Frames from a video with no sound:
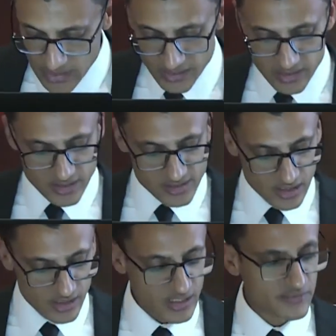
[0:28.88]
and his
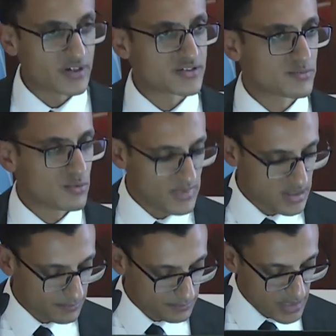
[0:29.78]
kind advice to
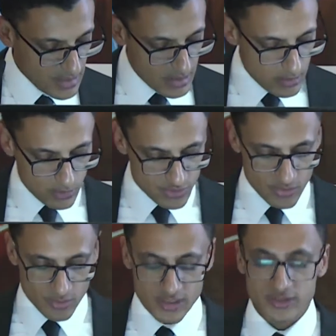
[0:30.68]
me. Also,
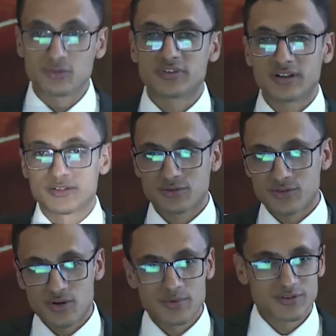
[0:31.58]
I would like to thank
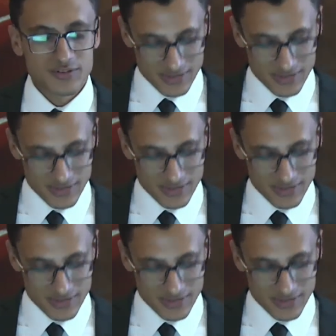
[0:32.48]
Dr. Robert,